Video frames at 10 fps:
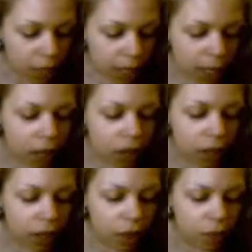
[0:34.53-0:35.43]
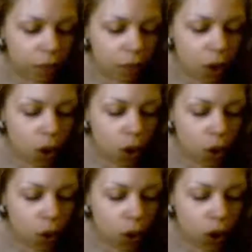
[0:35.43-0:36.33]
The Elohim
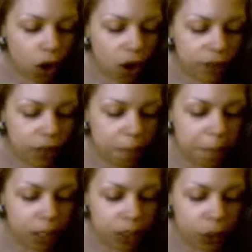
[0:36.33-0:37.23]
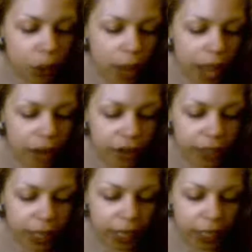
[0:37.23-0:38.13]
were often mental
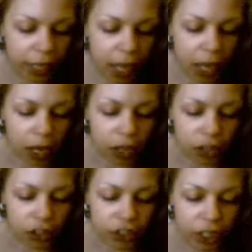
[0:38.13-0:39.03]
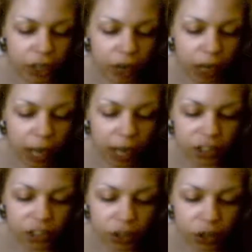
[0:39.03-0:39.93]
aggregated under
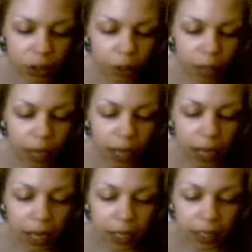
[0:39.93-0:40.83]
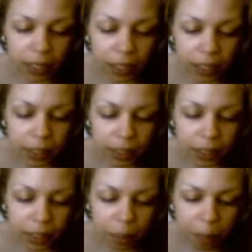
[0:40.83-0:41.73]
generalized term
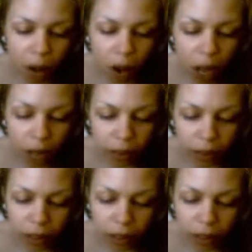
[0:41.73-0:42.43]
Sabaoth,